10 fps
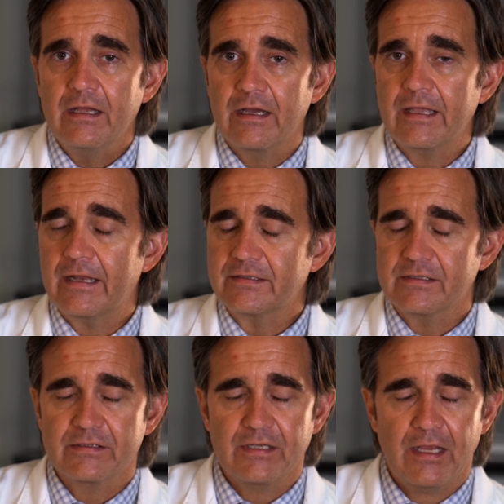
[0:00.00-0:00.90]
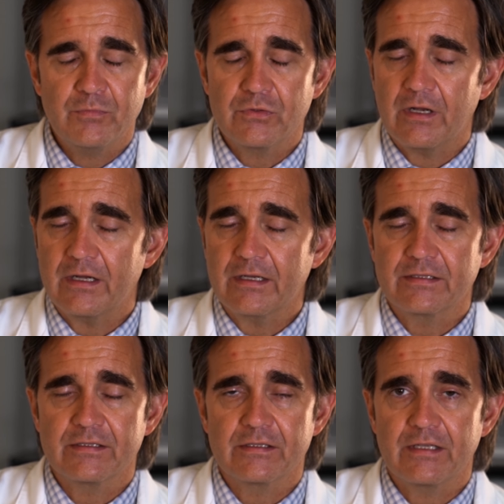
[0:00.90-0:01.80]
Again, it's the same drug,
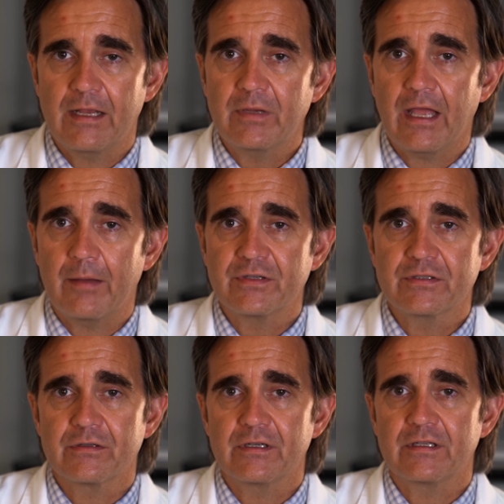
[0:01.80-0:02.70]
it's the same chemistry,